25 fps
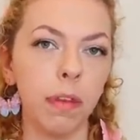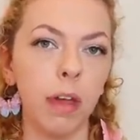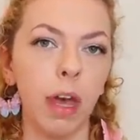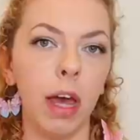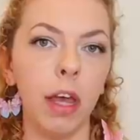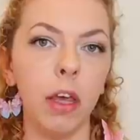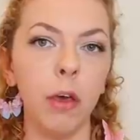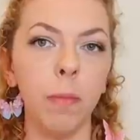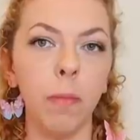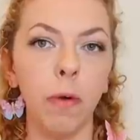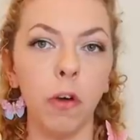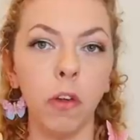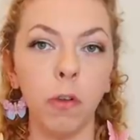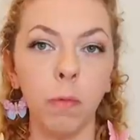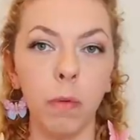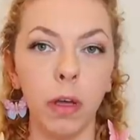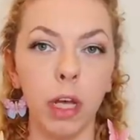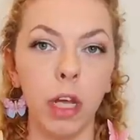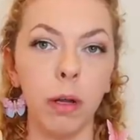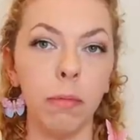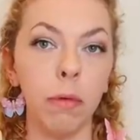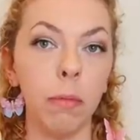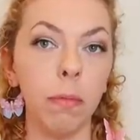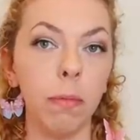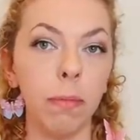and you're possibly
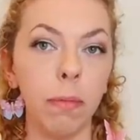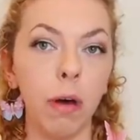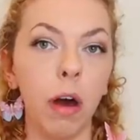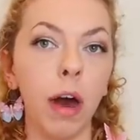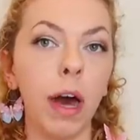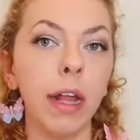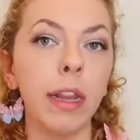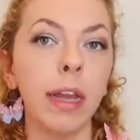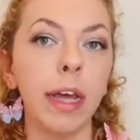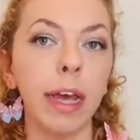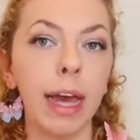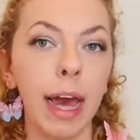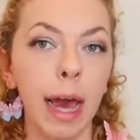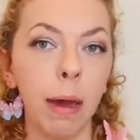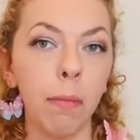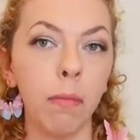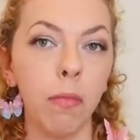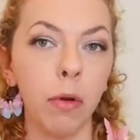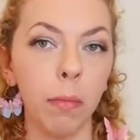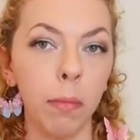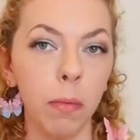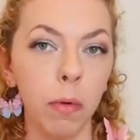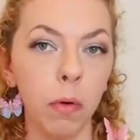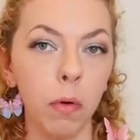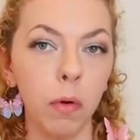going to be behind the
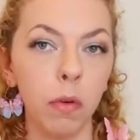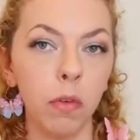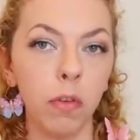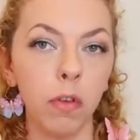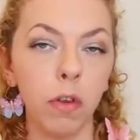camera more.